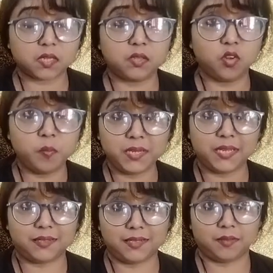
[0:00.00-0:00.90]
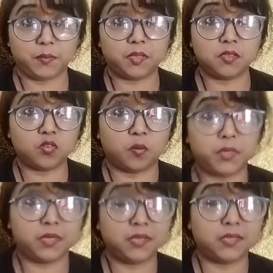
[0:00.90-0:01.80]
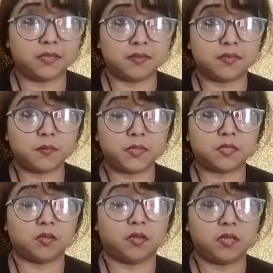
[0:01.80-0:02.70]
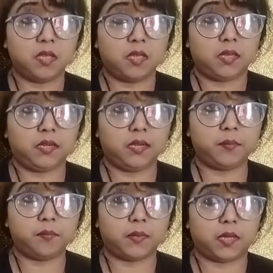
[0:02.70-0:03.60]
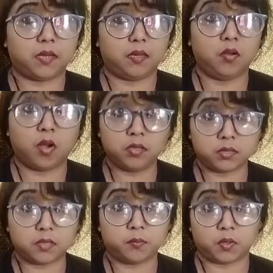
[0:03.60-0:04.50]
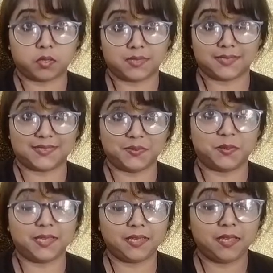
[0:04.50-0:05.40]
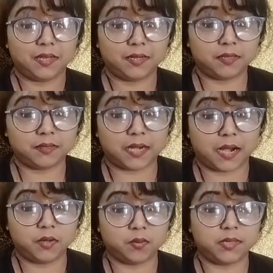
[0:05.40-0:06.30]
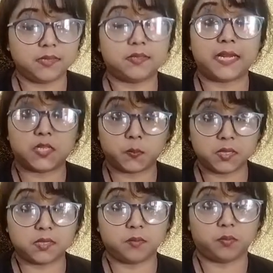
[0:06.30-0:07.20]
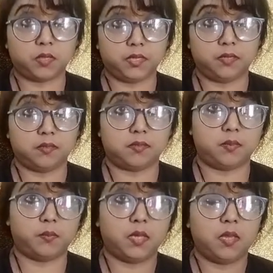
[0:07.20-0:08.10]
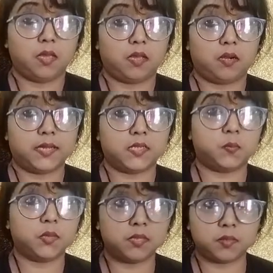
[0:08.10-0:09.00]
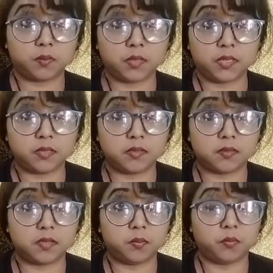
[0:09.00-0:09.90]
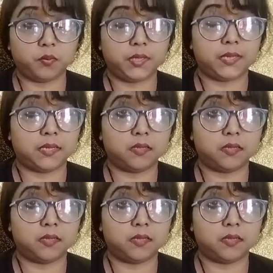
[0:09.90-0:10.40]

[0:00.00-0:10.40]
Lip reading: dominating, because dominating leadership is not in a long term process. Okay, then third one is responsible leadership. Responsible leadership, we can